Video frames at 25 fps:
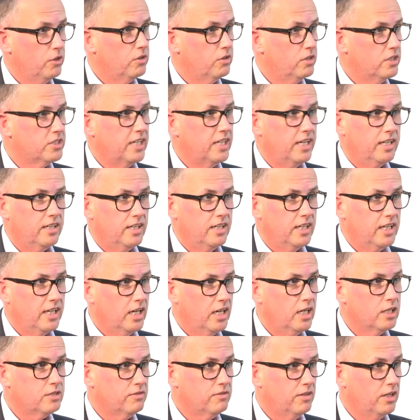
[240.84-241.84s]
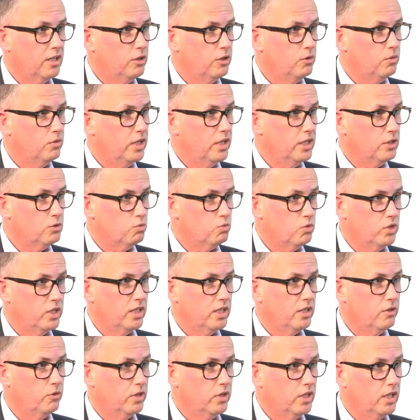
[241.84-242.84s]
understanding cash flow is
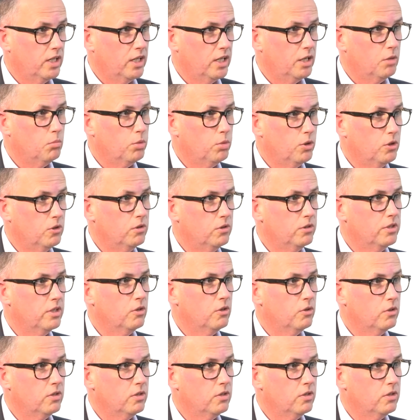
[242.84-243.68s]
really, really important.